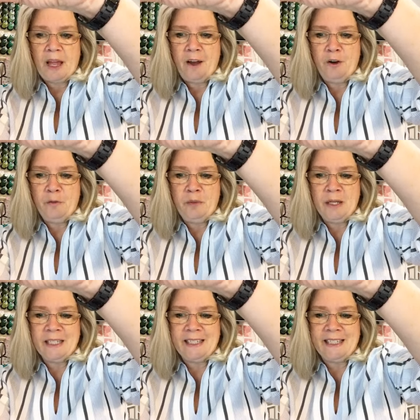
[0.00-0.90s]
I hope
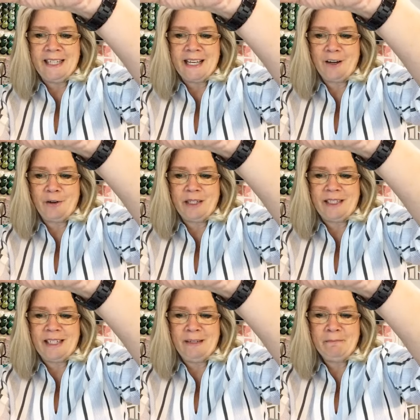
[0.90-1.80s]
you can see that,
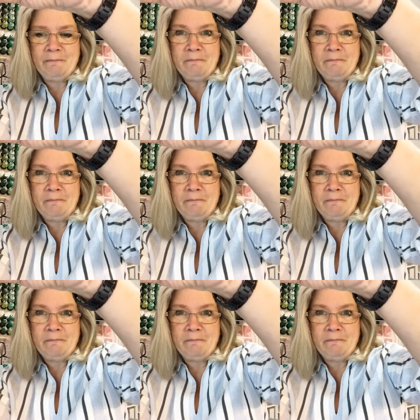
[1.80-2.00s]
Christy.